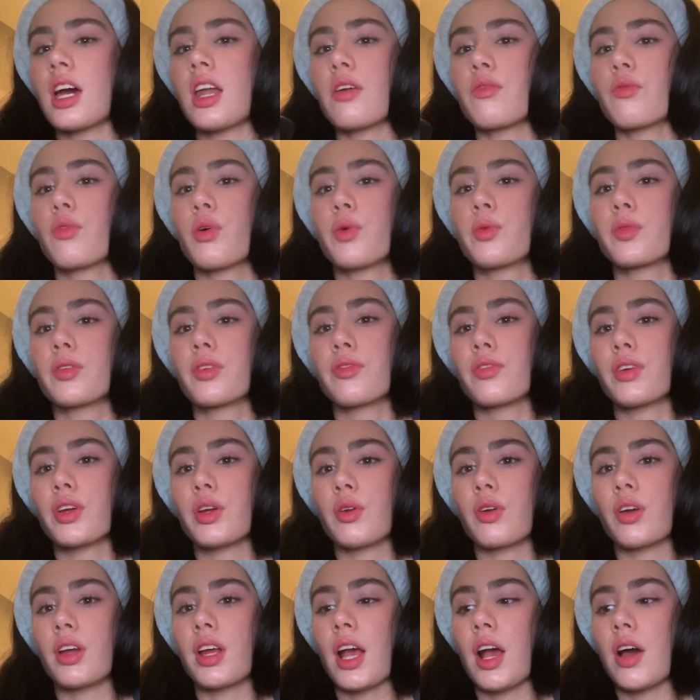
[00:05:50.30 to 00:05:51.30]
of what we're
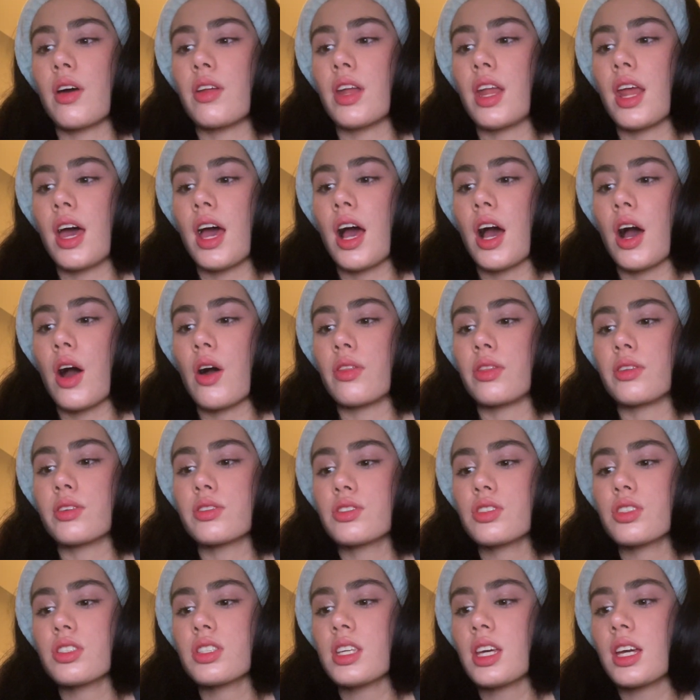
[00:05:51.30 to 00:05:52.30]
figuring out now. There's
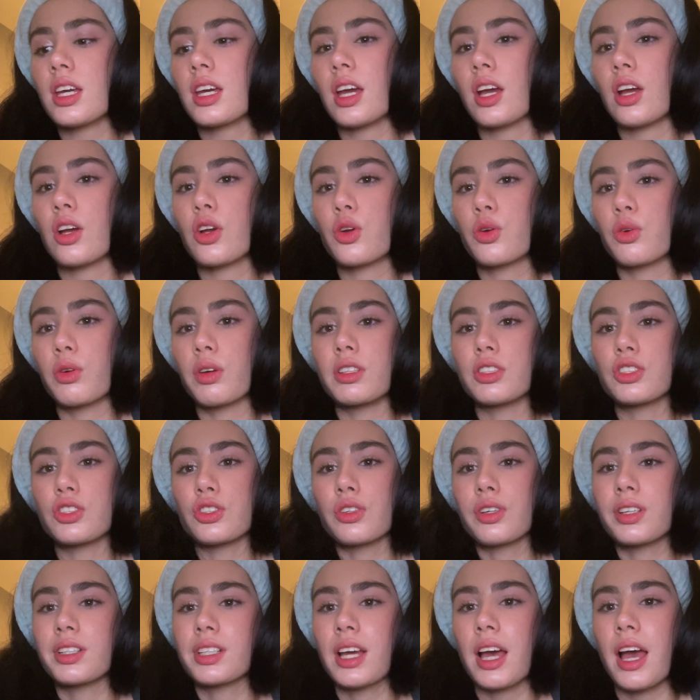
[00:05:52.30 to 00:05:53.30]
just like
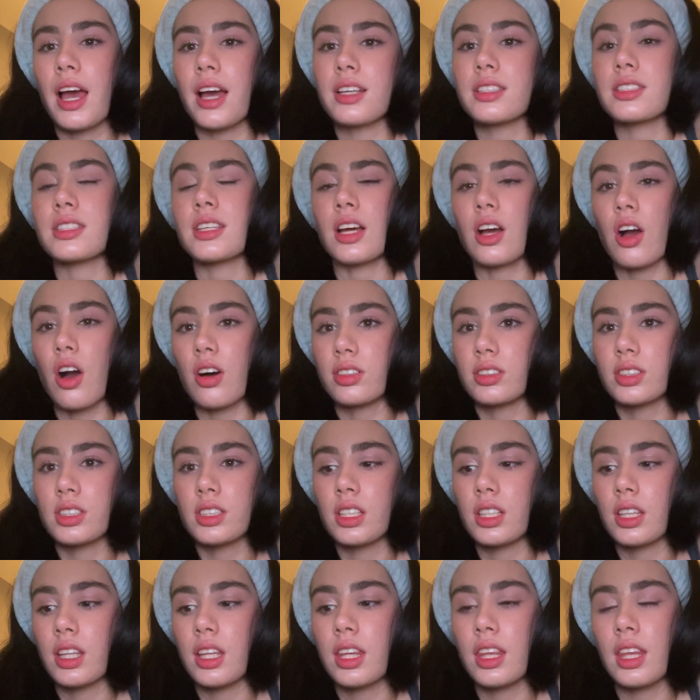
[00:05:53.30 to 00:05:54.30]
creature attacks like
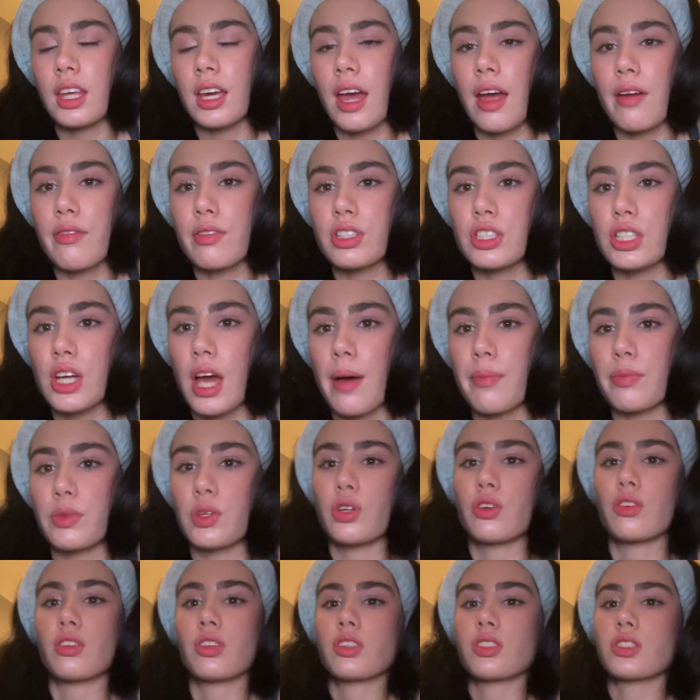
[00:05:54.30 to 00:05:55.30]
constantly, like every
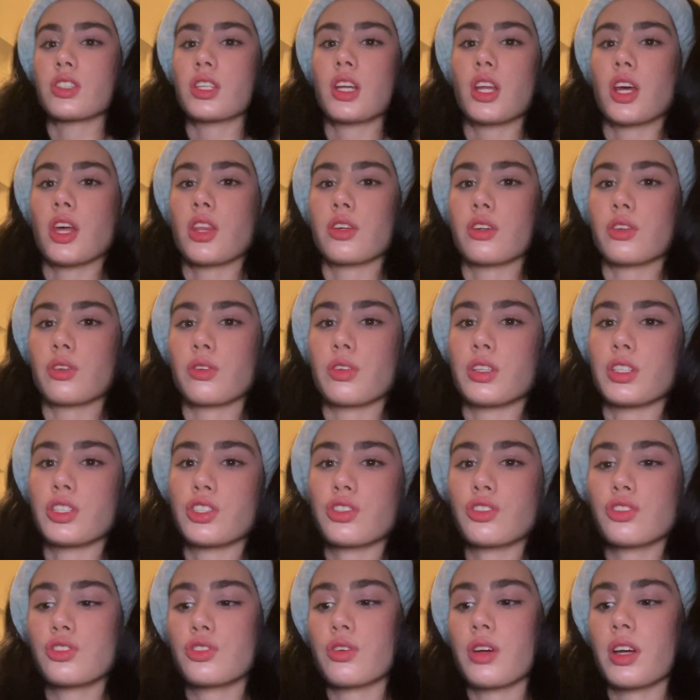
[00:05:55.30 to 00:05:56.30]
chapter there's another
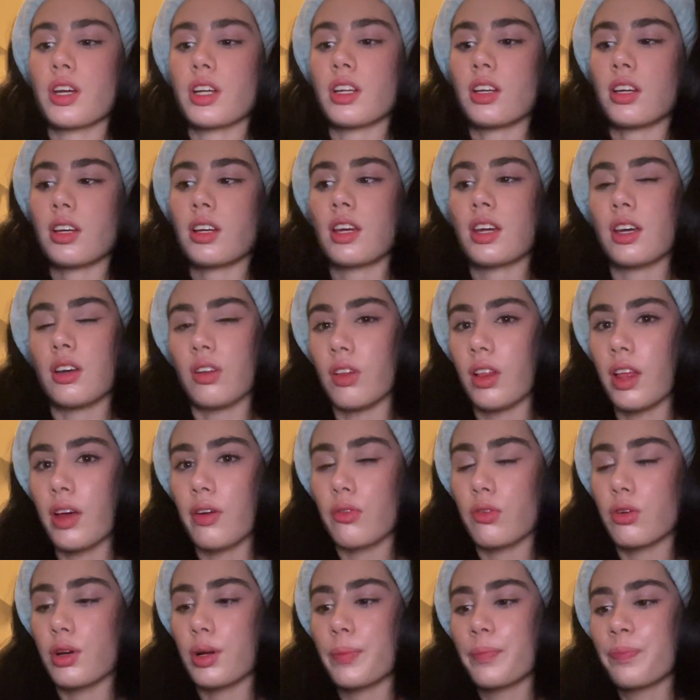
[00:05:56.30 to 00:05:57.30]
creature trying to kill
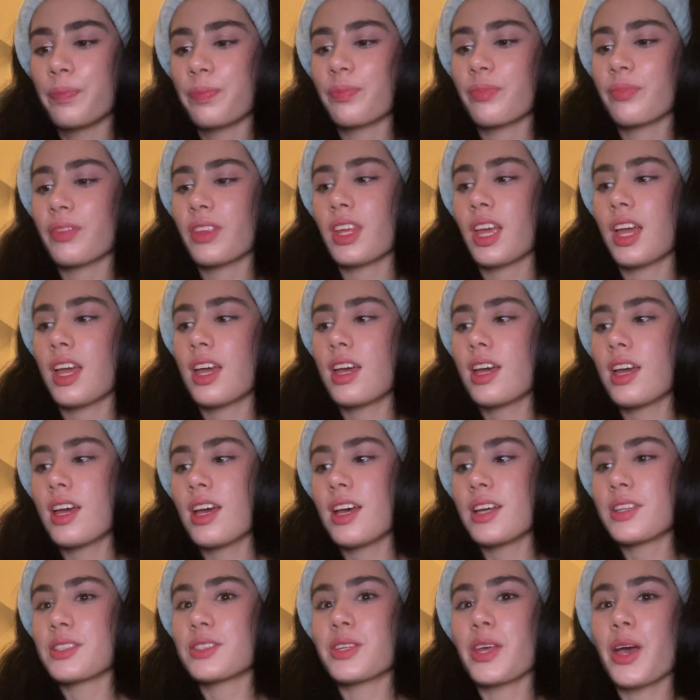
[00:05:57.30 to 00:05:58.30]
everyone.
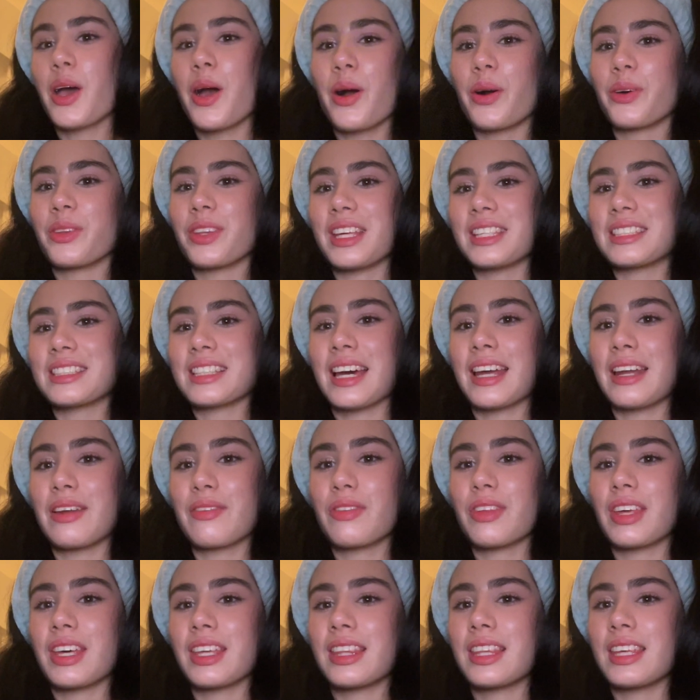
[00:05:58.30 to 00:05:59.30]
So that's kind of
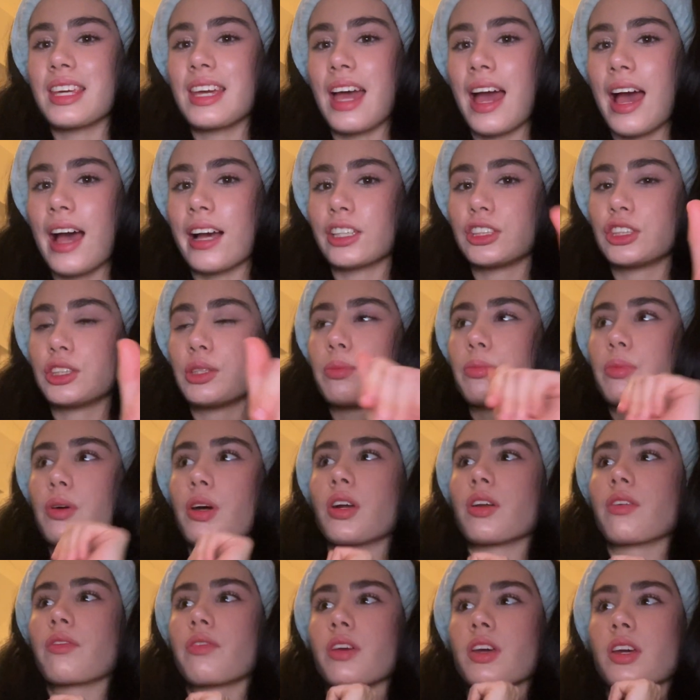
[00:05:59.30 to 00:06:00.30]
like the action
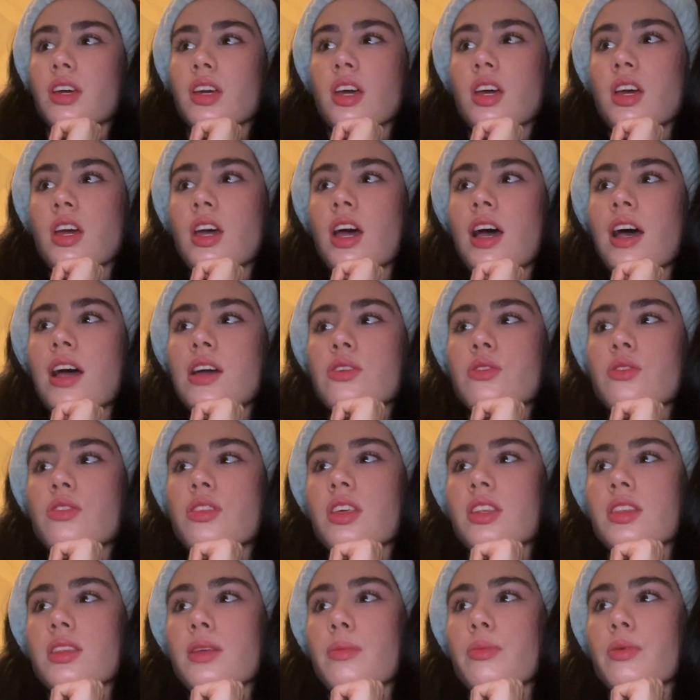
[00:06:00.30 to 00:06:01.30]
part of it. I do
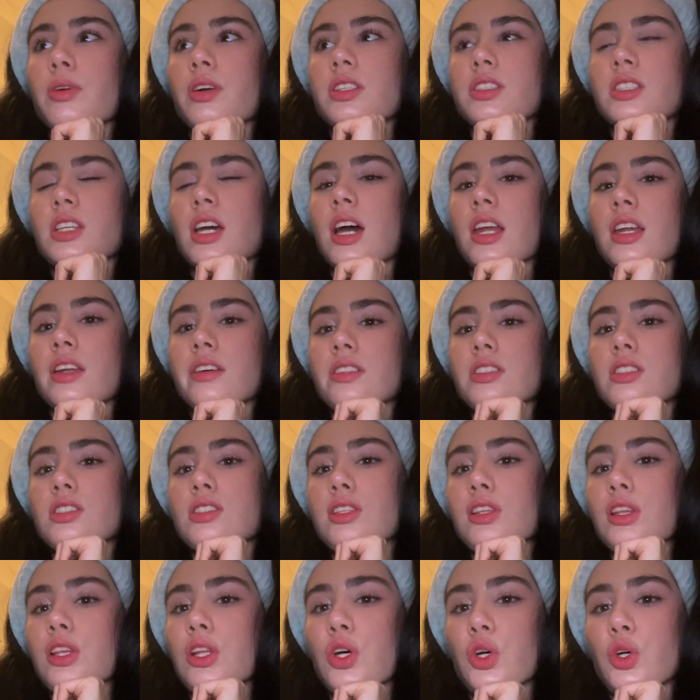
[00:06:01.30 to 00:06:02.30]
think the book is kind of
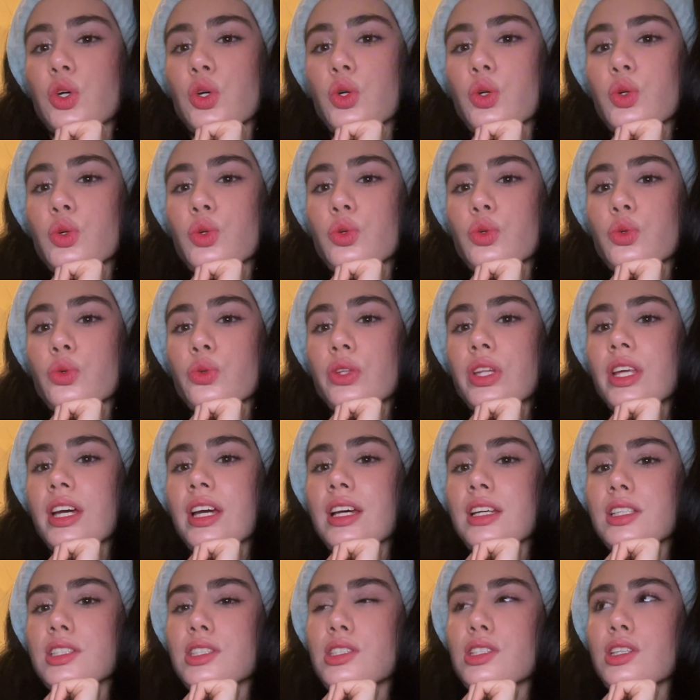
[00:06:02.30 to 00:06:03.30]
slow,
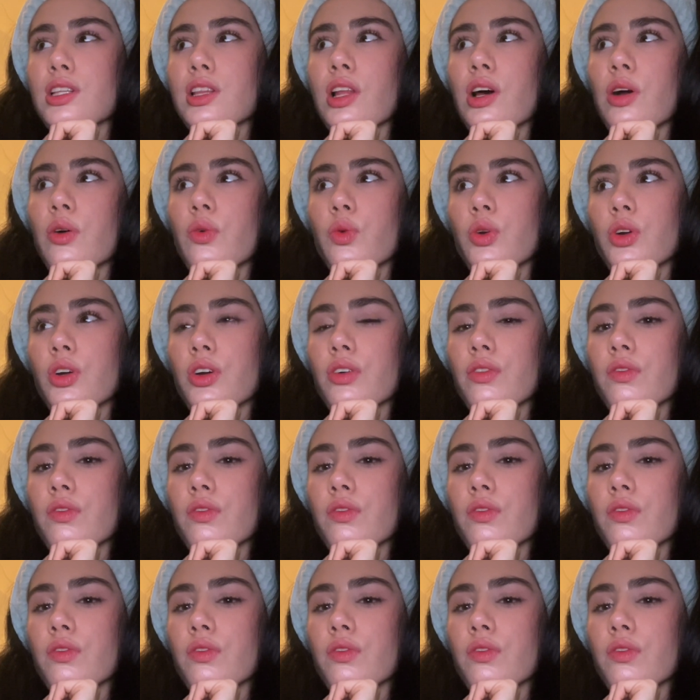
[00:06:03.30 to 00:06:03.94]
like slower